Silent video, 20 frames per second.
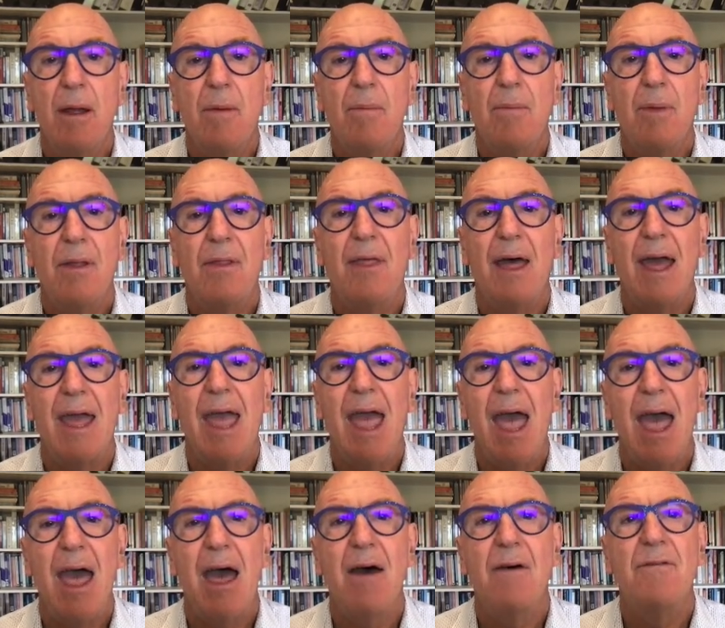but they
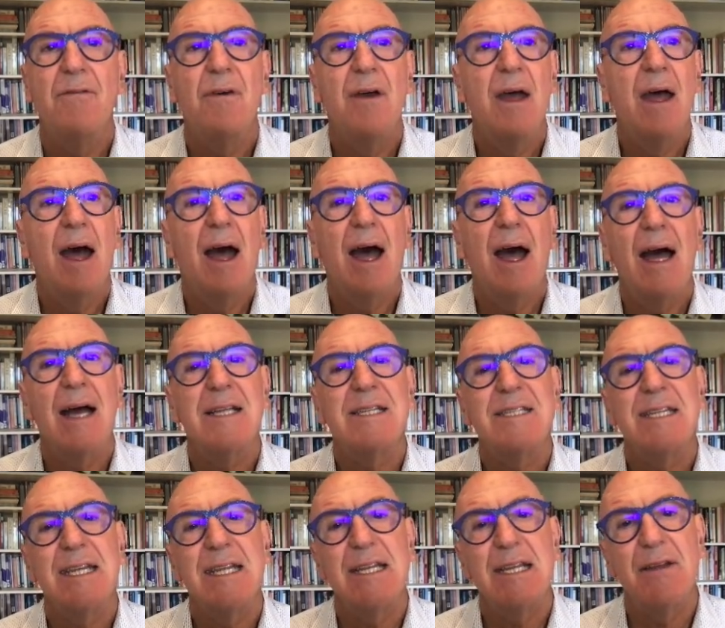have
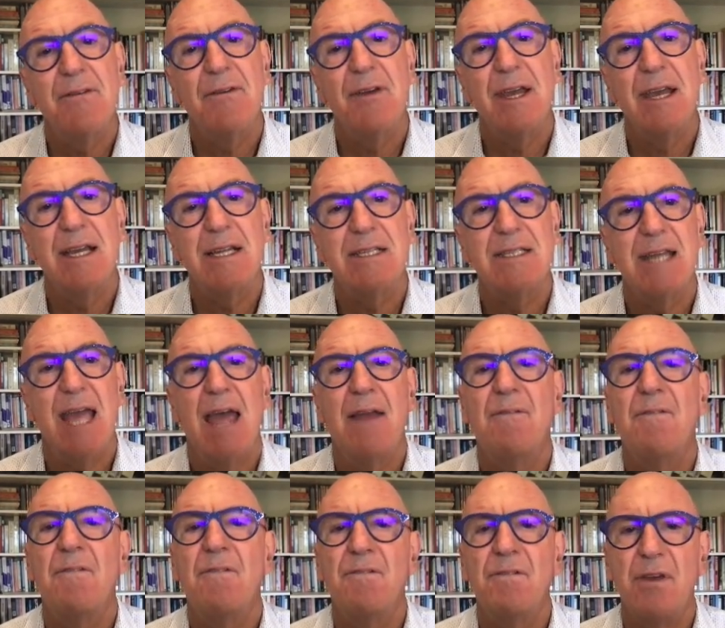significance
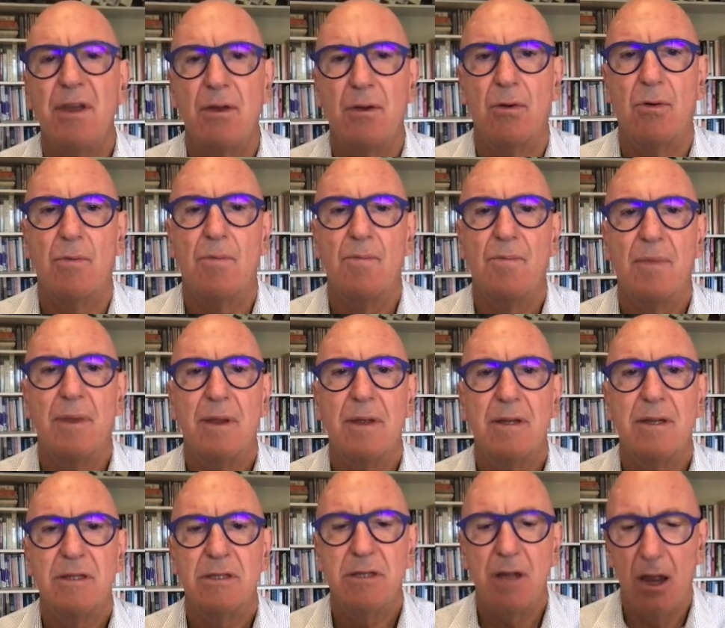and feel.
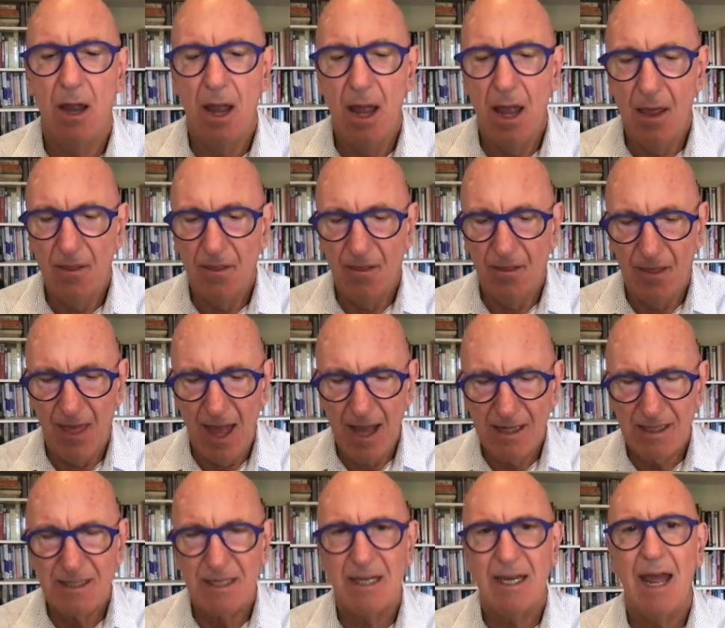So
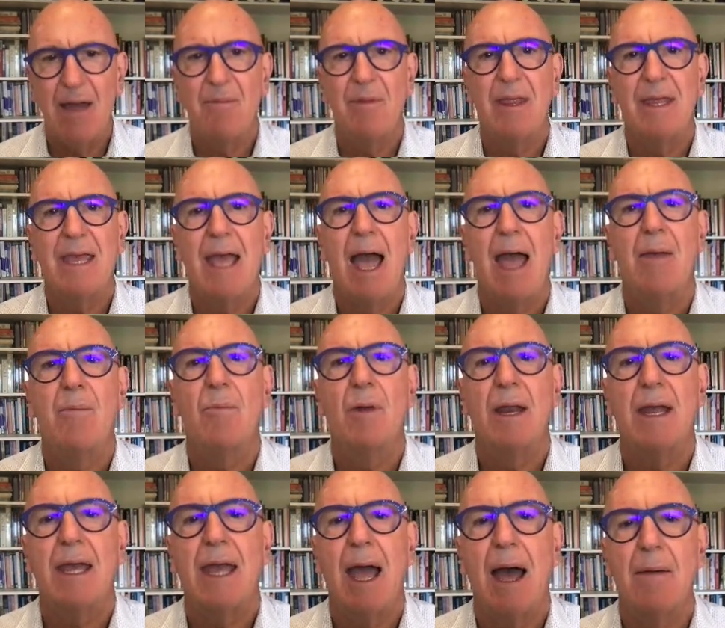that's the name of the game
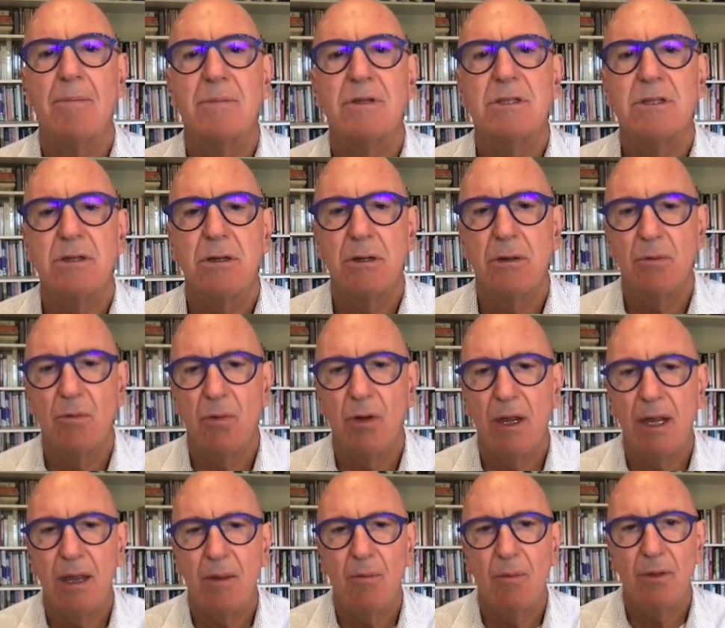when it comes to
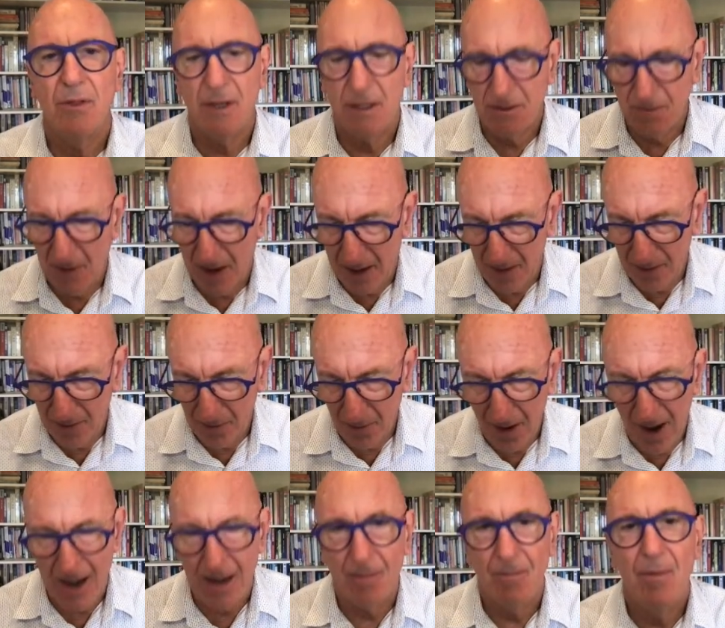working with this part of the
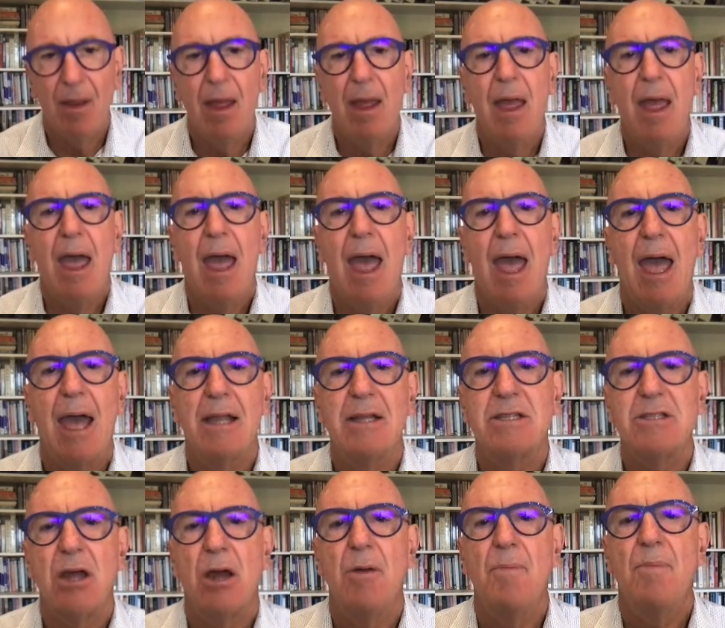brain.
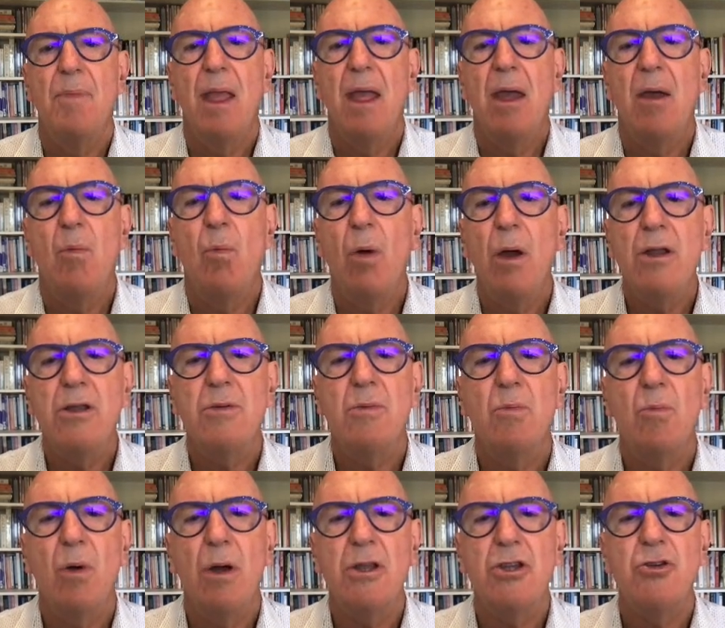And so
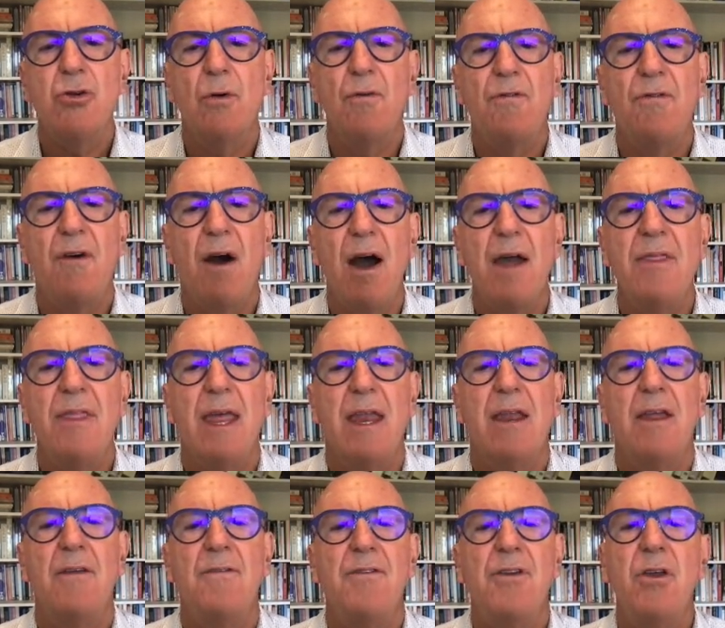what you'll find
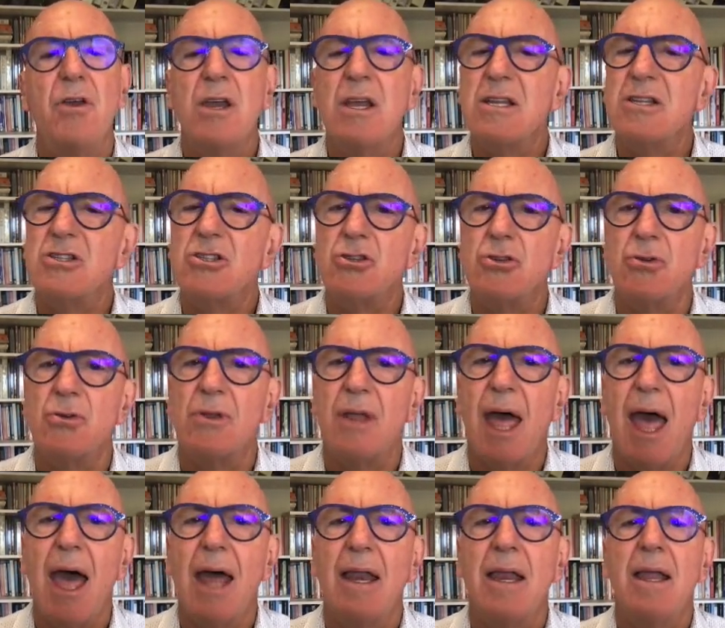then, if you can do
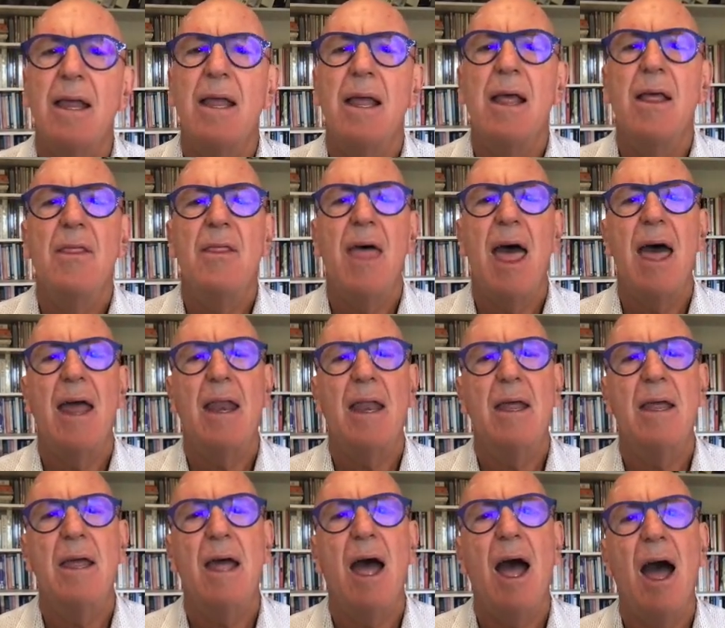that
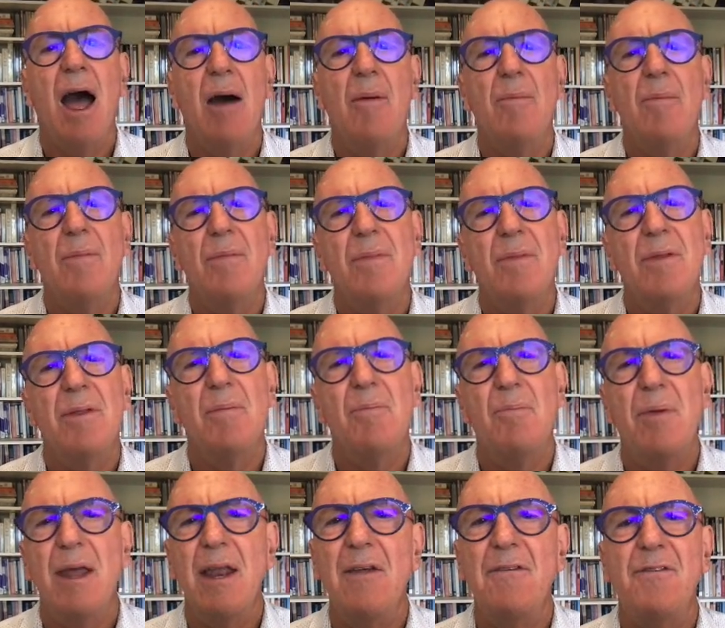the
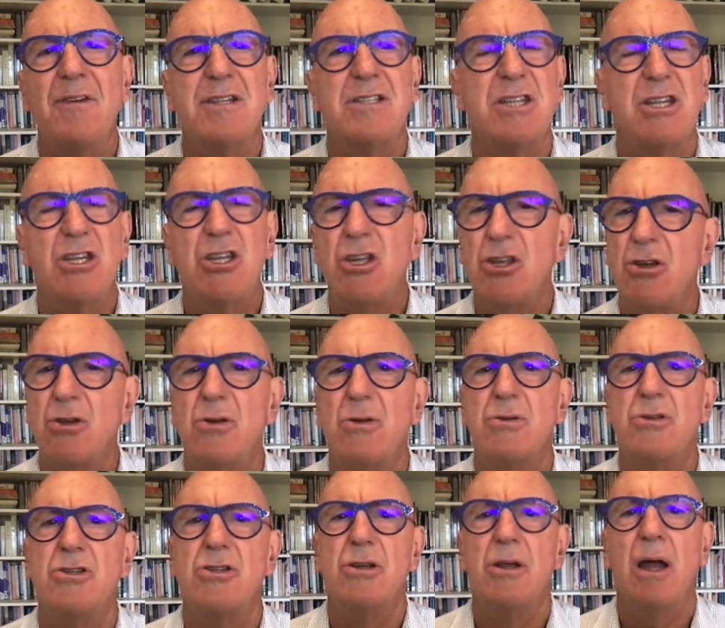benefits are
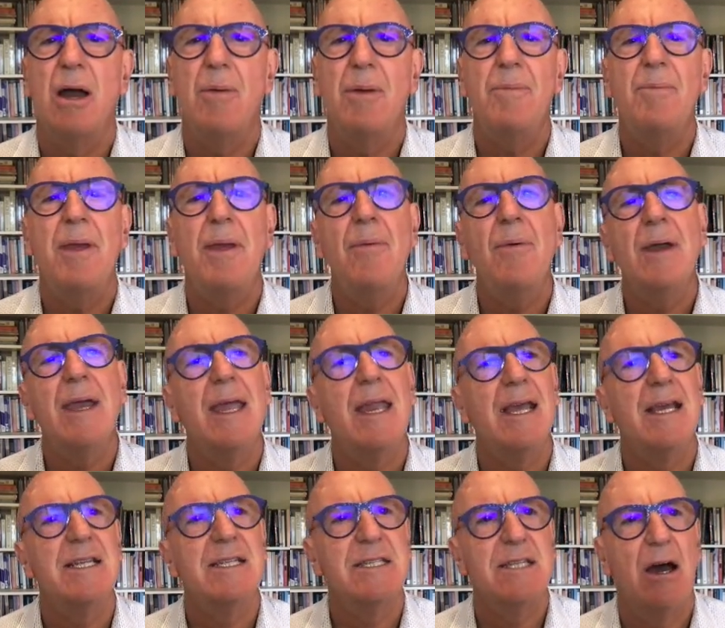huge. I mean, people get
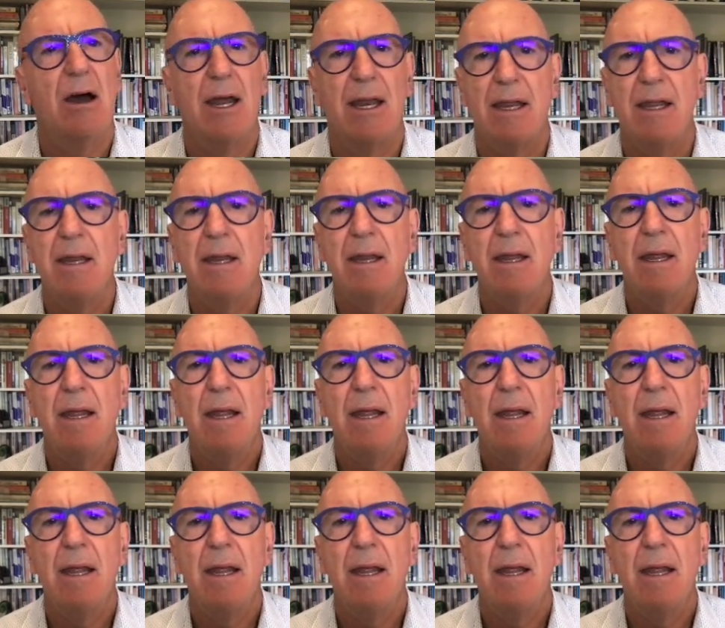excited.